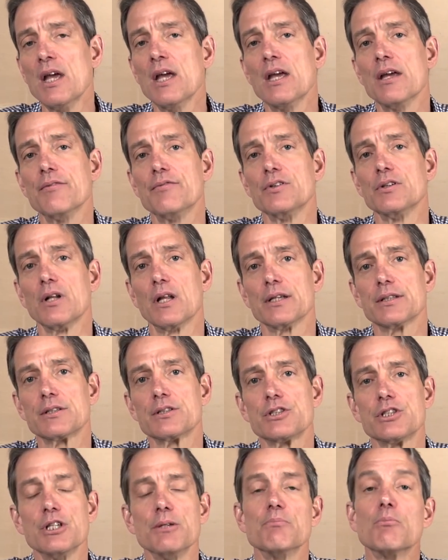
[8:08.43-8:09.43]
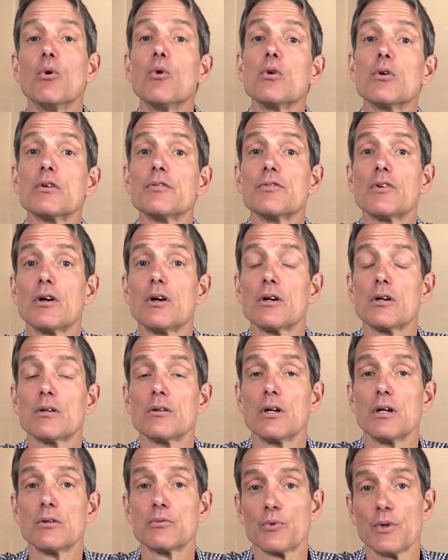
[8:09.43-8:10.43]
If you'd like to see more of
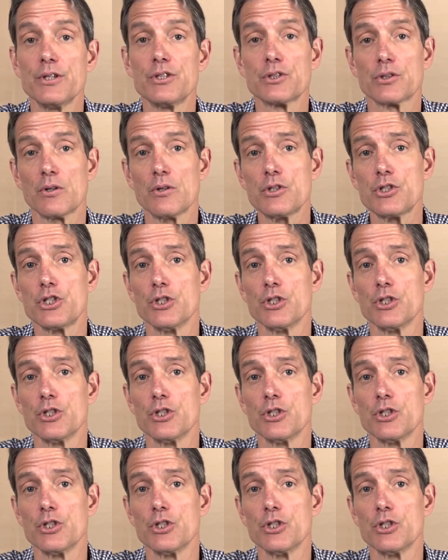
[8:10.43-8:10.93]
our research,